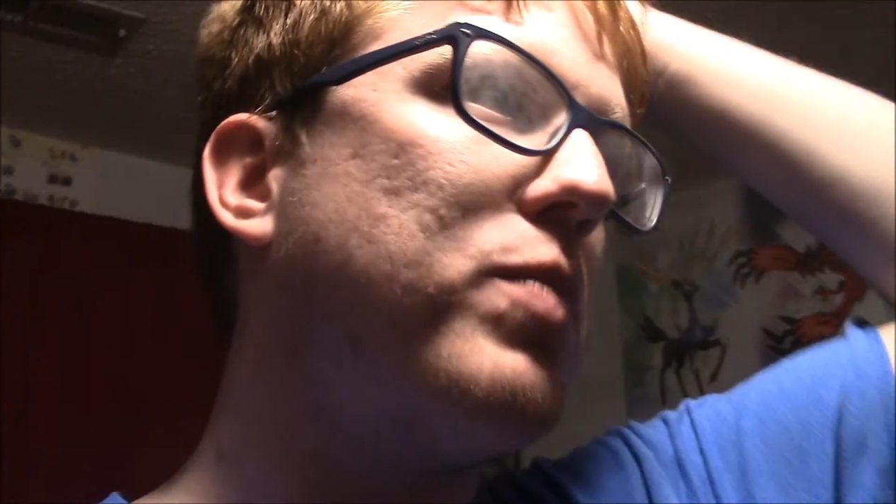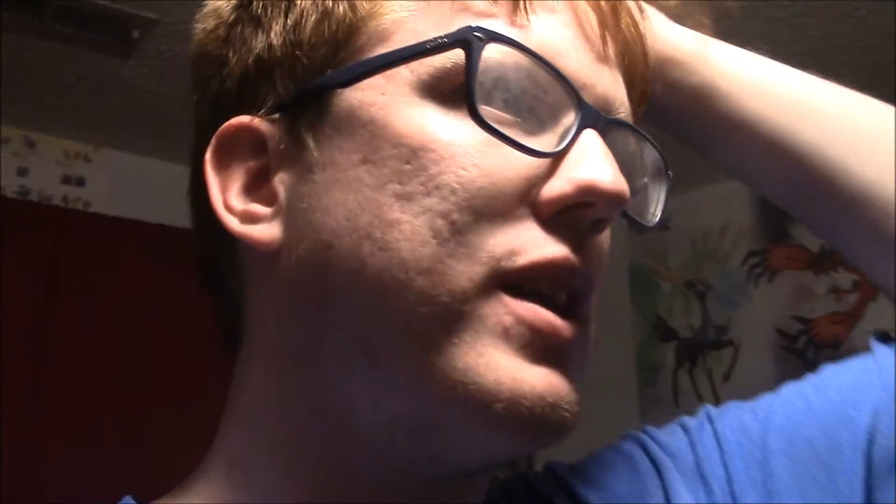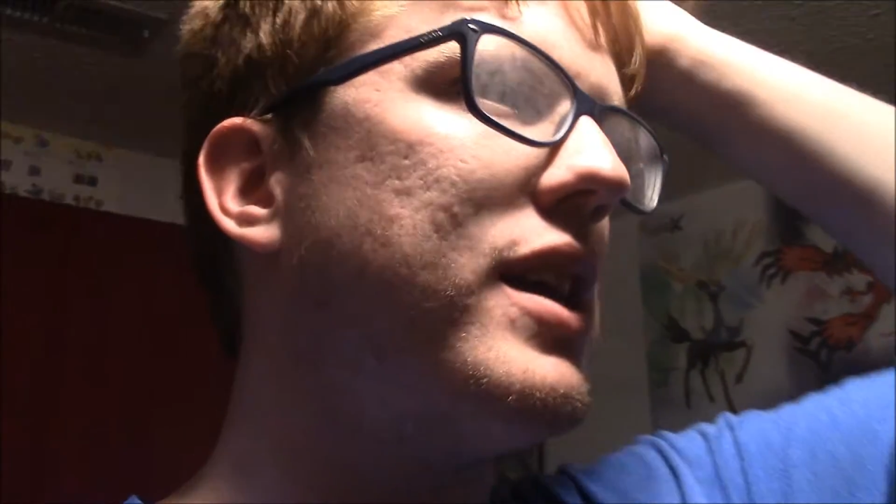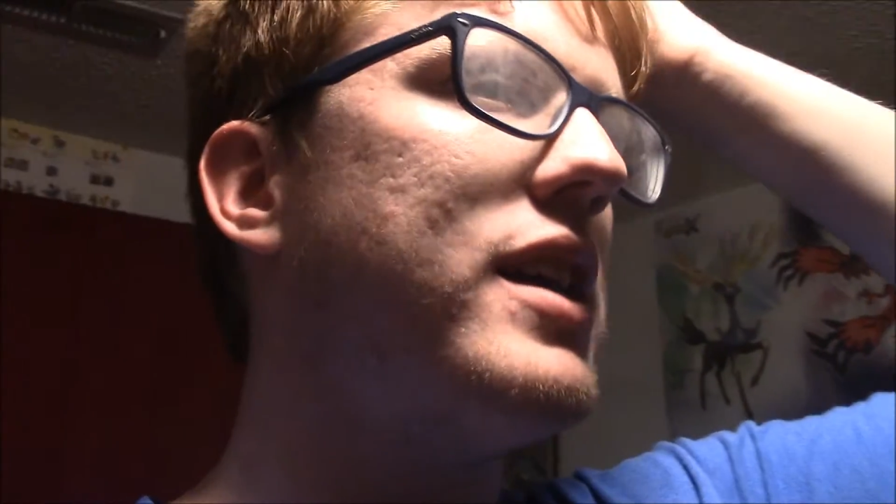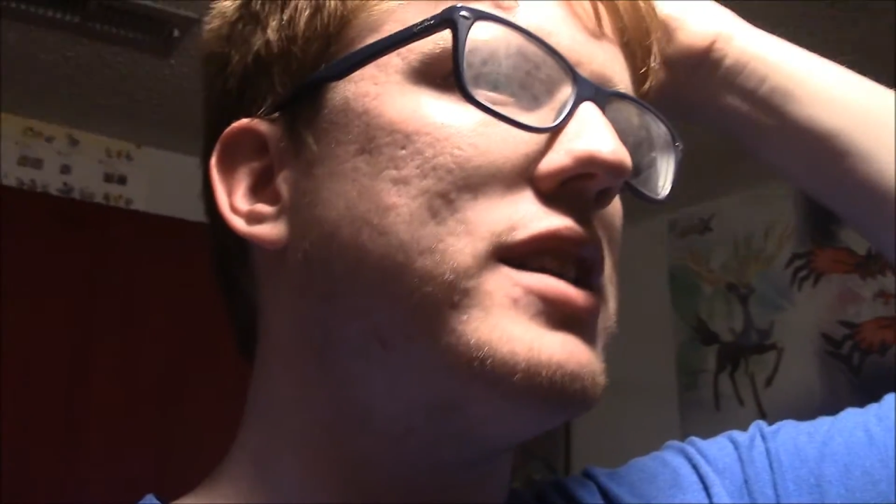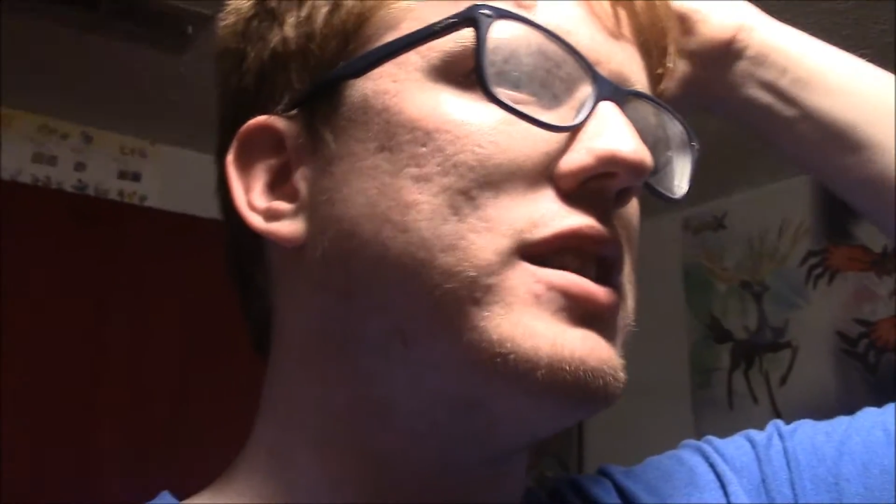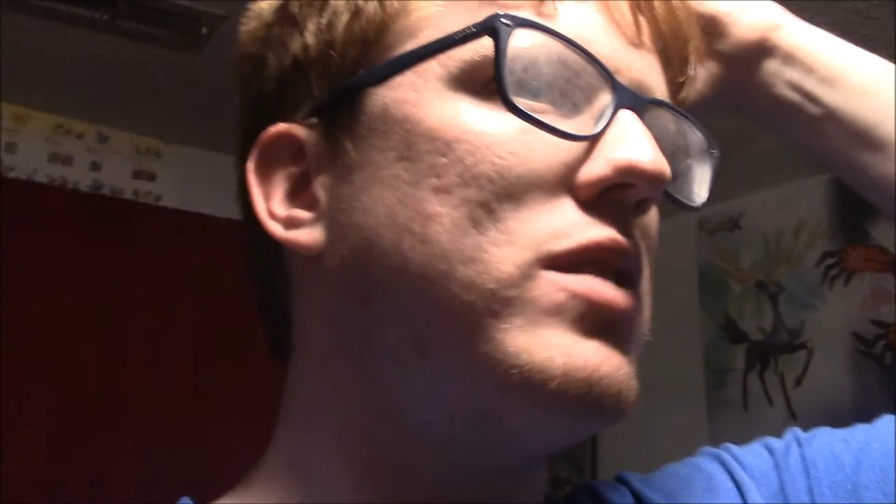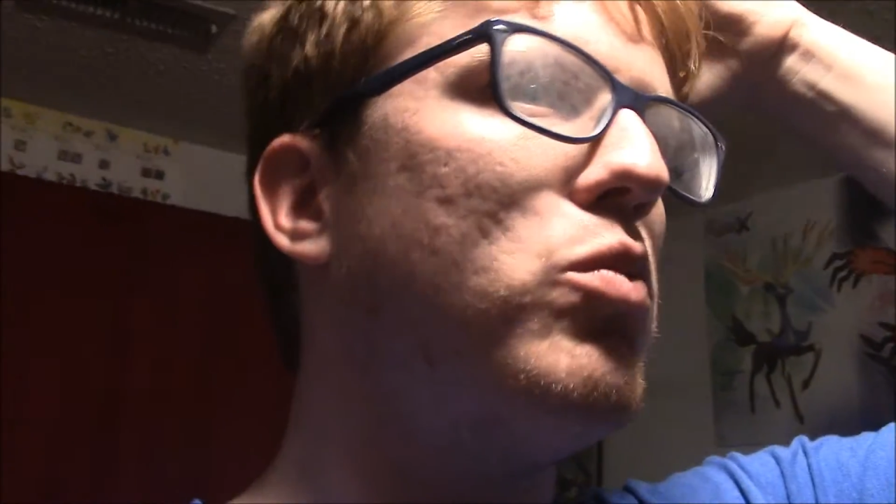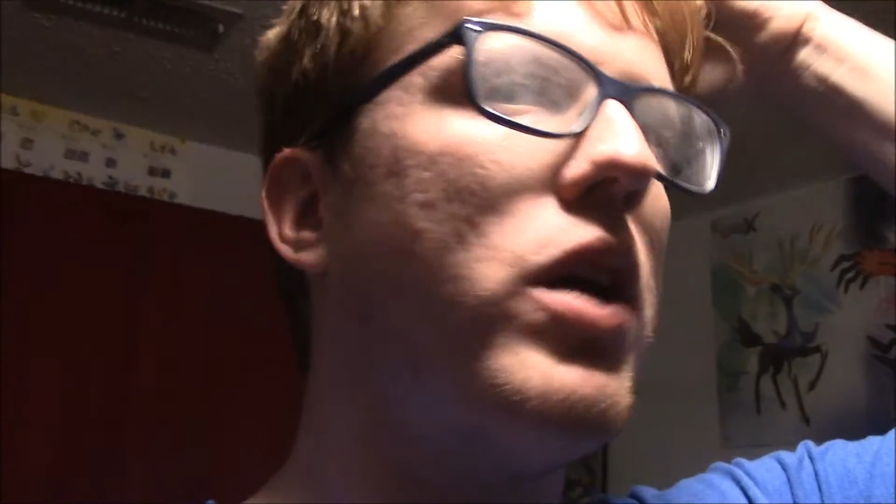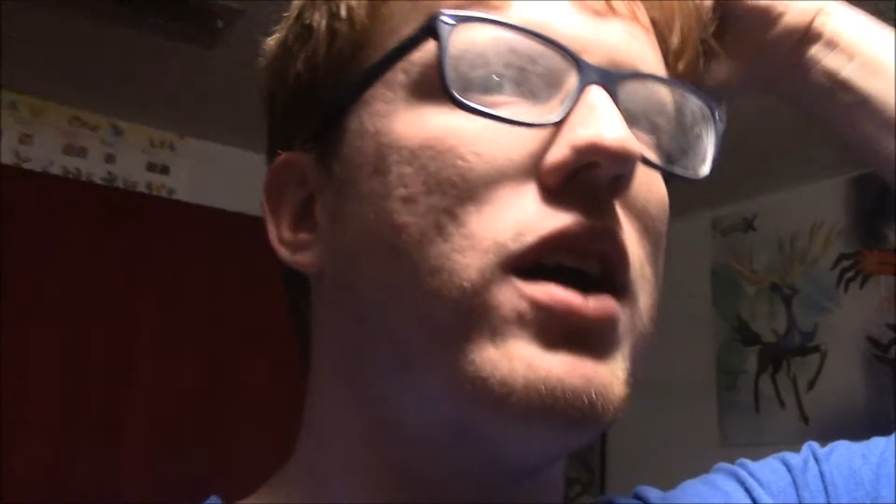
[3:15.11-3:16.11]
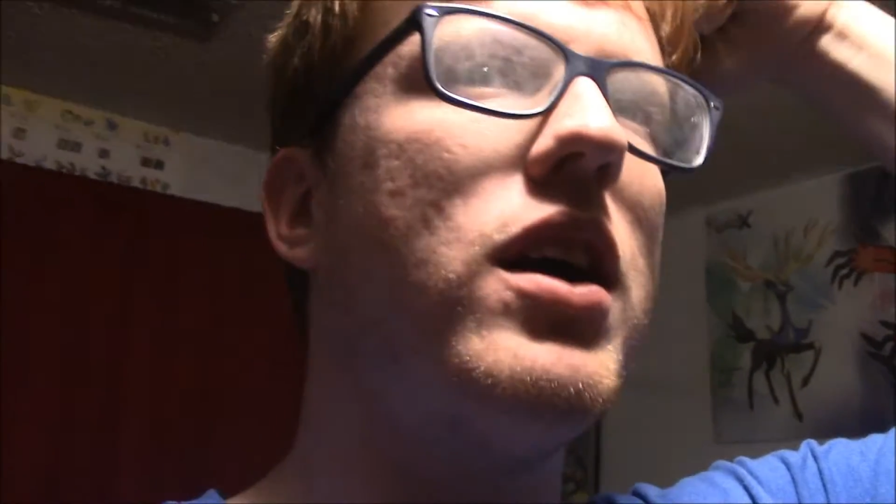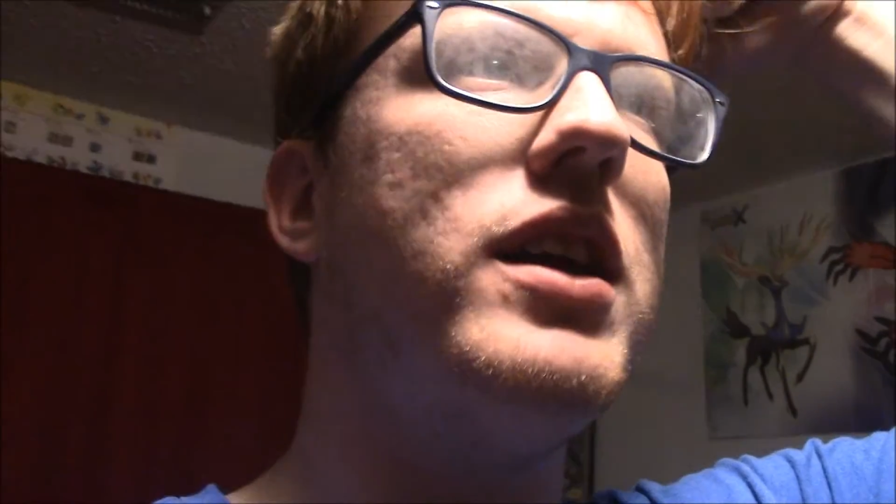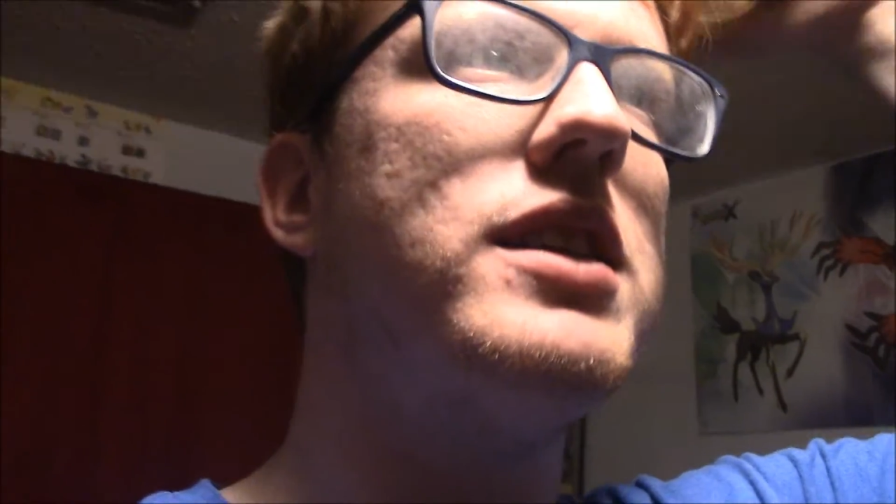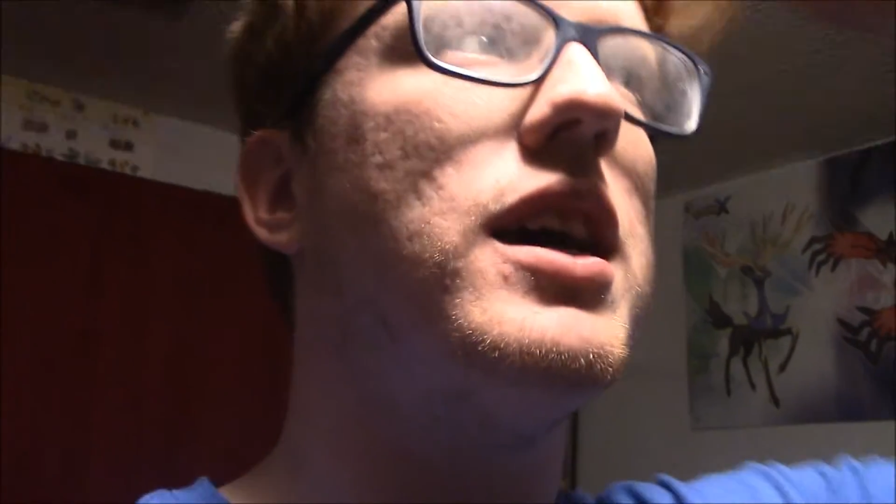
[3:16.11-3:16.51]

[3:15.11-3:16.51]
because we already